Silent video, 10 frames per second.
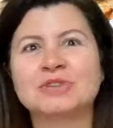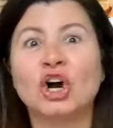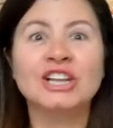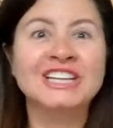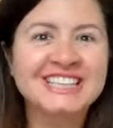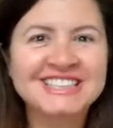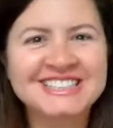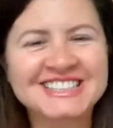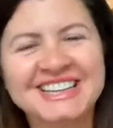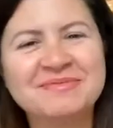
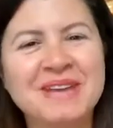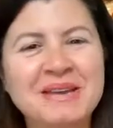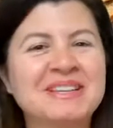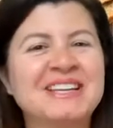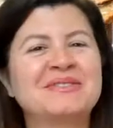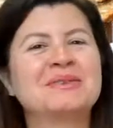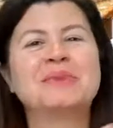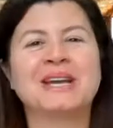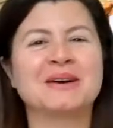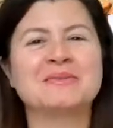colleagues. Maybe they will
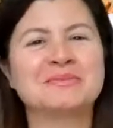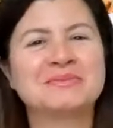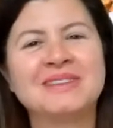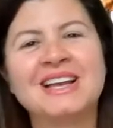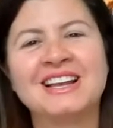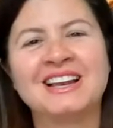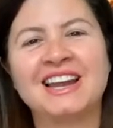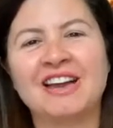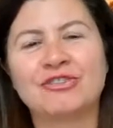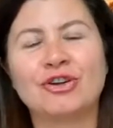become
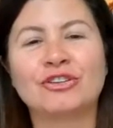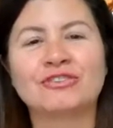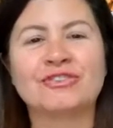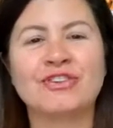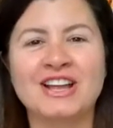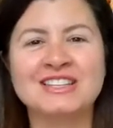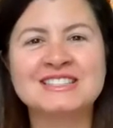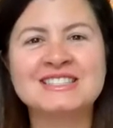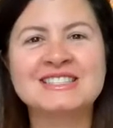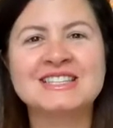lifelong
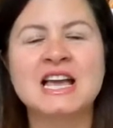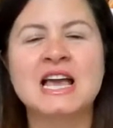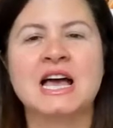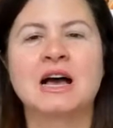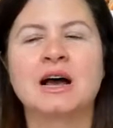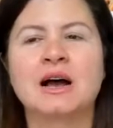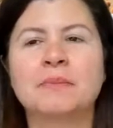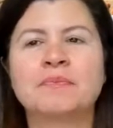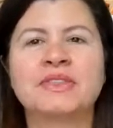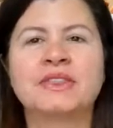friends.
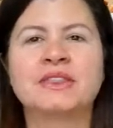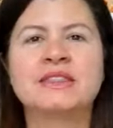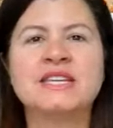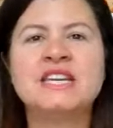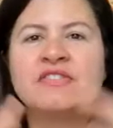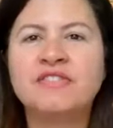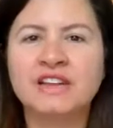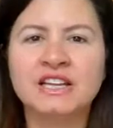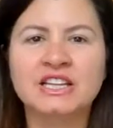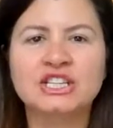The
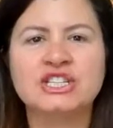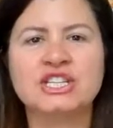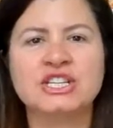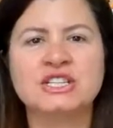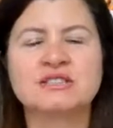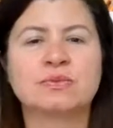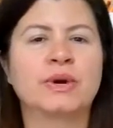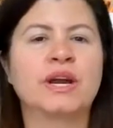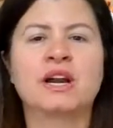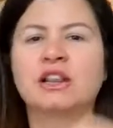village is
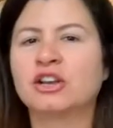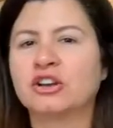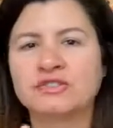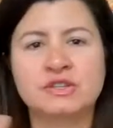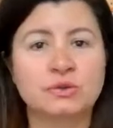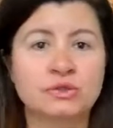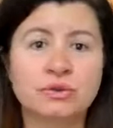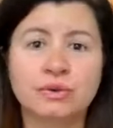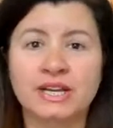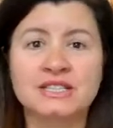where a lot of
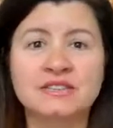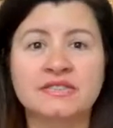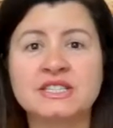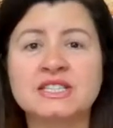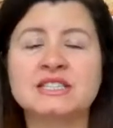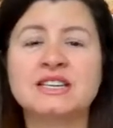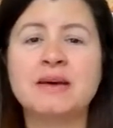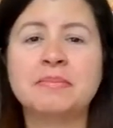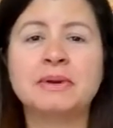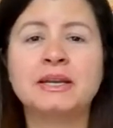social activities
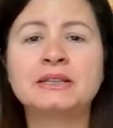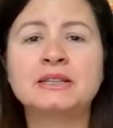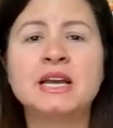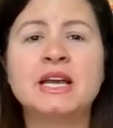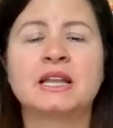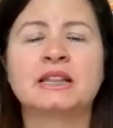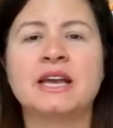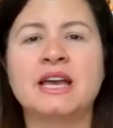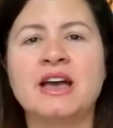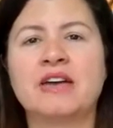happen.
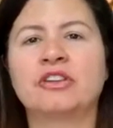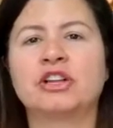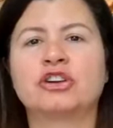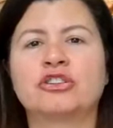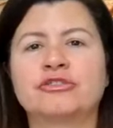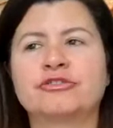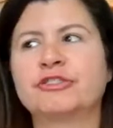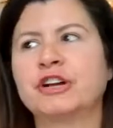They have a lot of